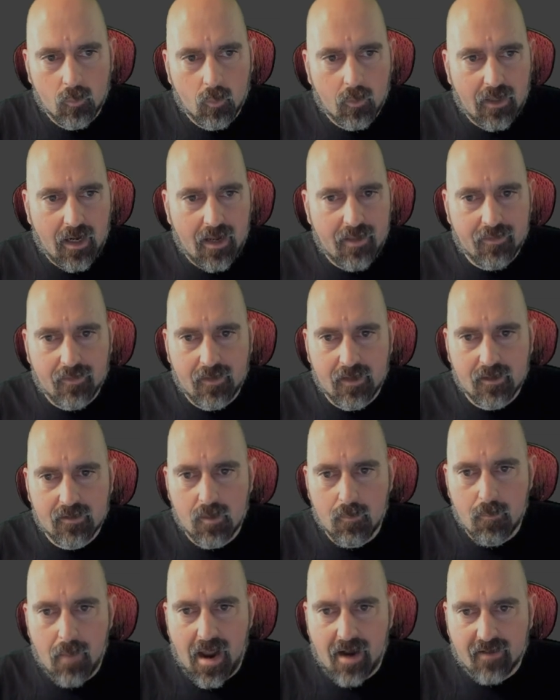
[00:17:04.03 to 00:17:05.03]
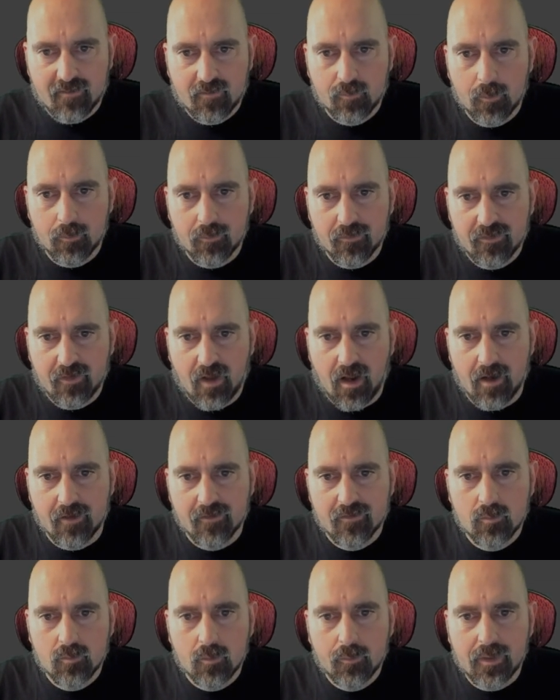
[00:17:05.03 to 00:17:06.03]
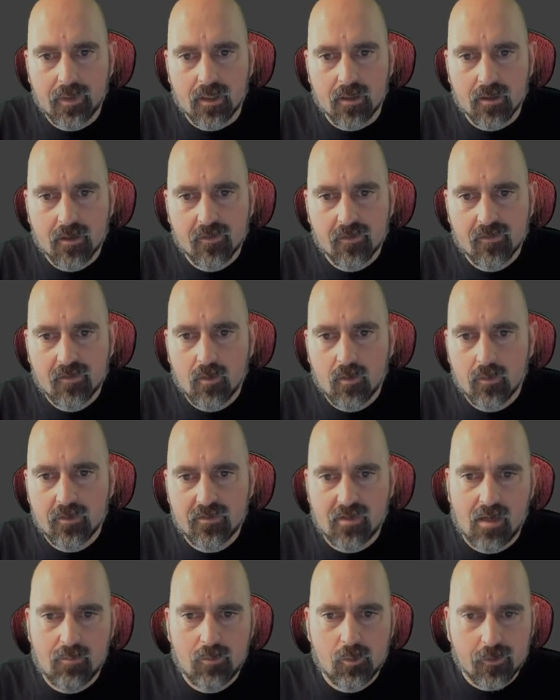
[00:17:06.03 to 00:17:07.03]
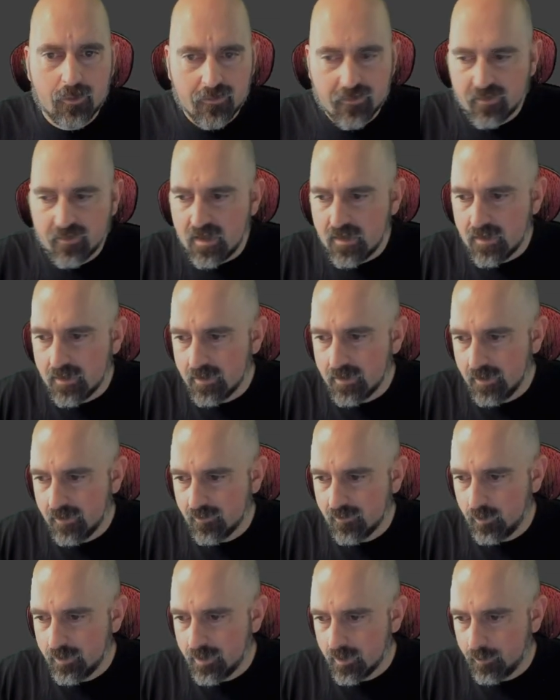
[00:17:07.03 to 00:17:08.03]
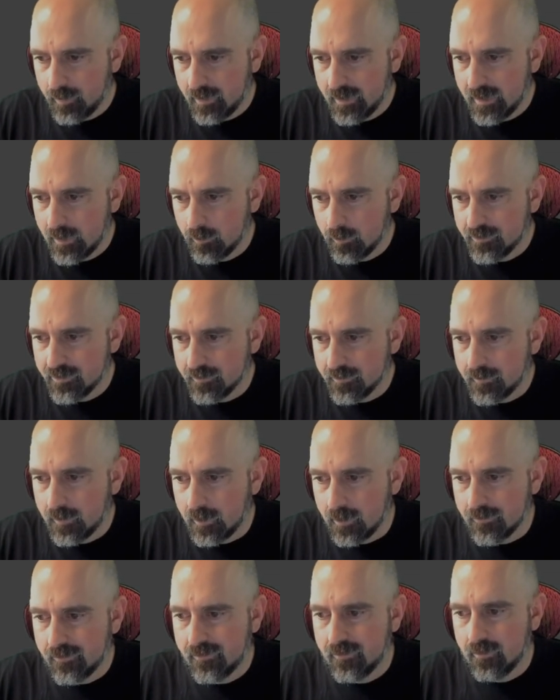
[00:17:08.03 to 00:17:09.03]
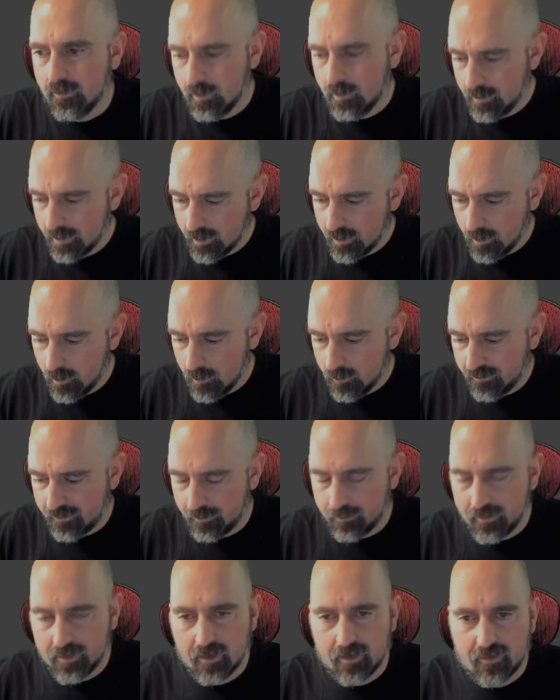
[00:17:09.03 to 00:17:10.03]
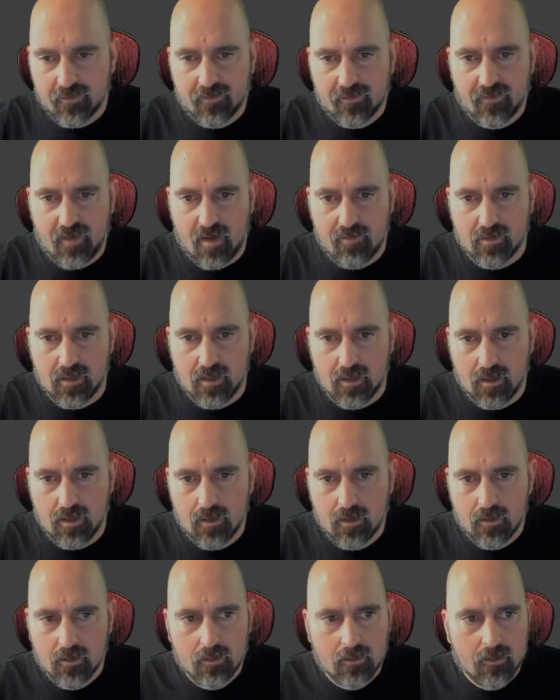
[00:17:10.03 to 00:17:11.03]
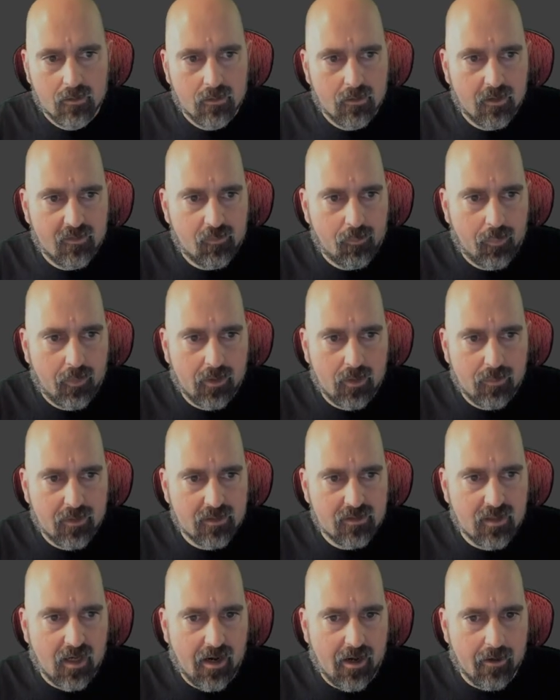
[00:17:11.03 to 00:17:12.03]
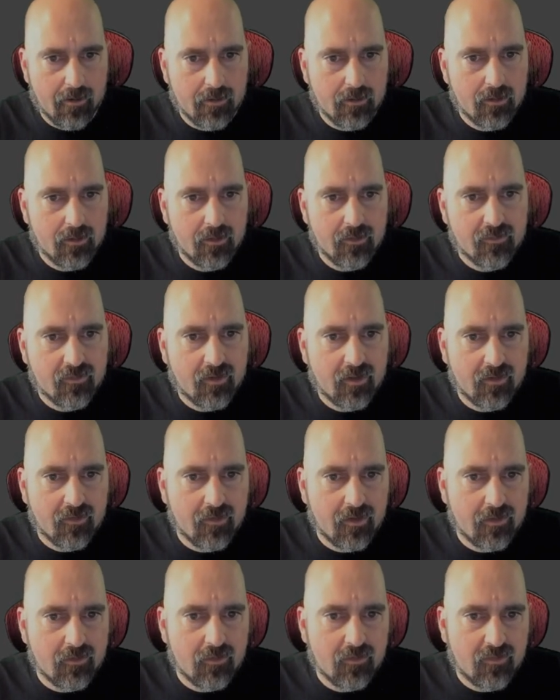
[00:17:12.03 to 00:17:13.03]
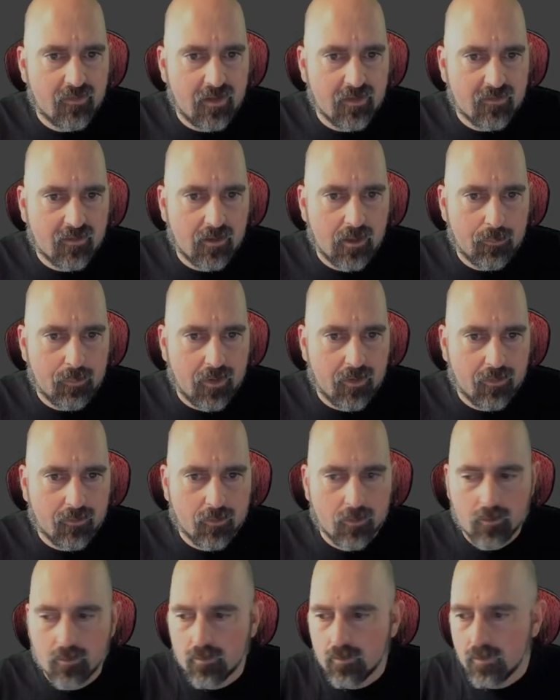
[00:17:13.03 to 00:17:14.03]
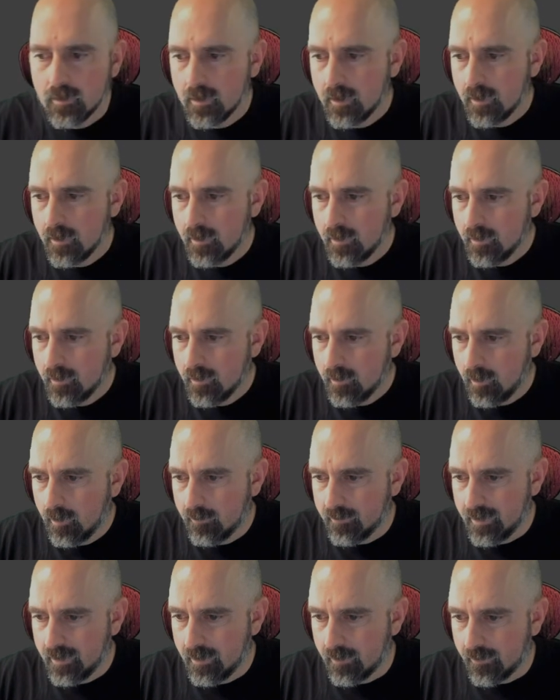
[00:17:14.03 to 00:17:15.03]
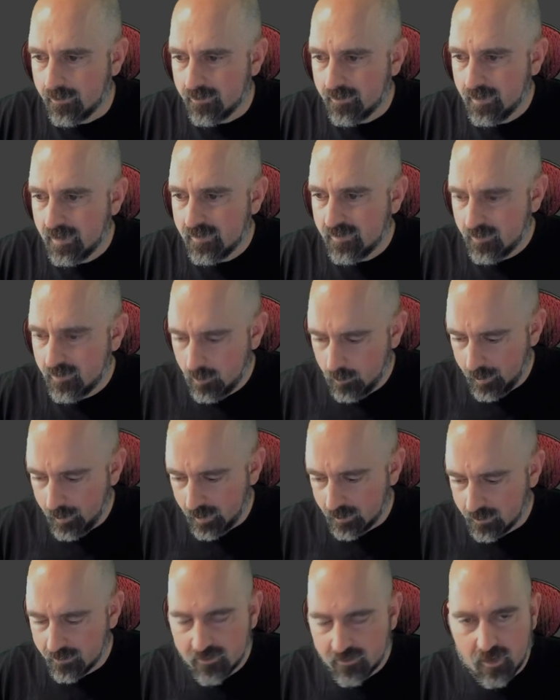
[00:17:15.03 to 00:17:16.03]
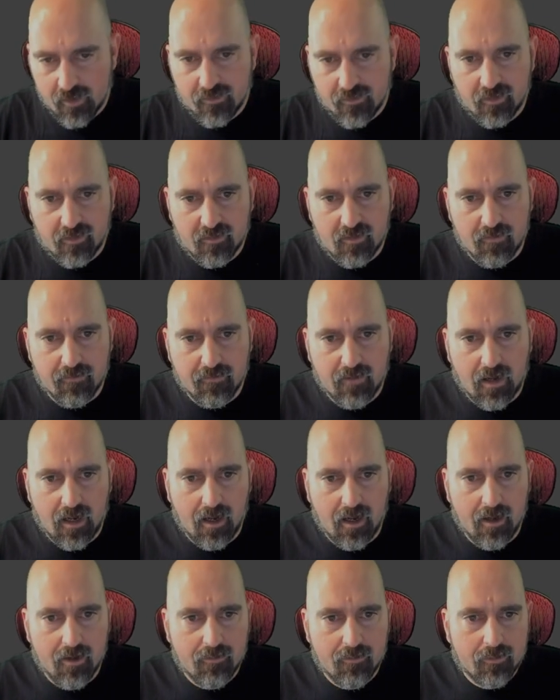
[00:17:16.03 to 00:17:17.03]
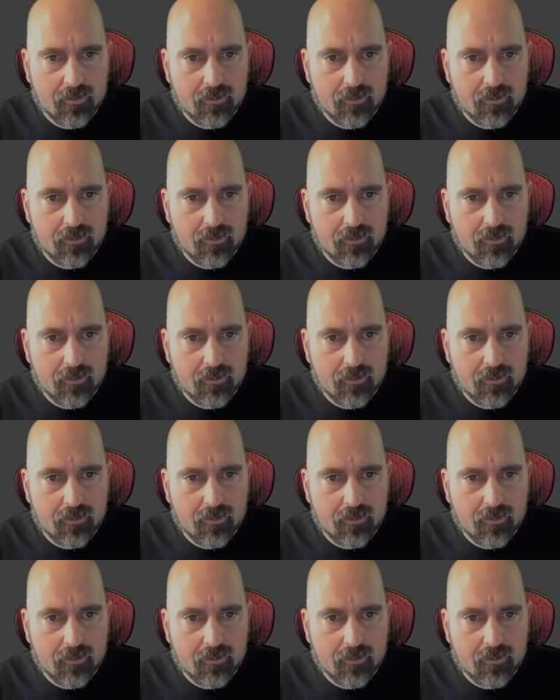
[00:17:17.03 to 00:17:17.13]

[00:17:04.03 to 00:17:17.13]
what I think the maximum size will be, because the only time you can see that is when you're playing with default. So let me go something like 70. That's a pretty big tire, and you can see it's clipping through over here, so that's too big. Let's try 65.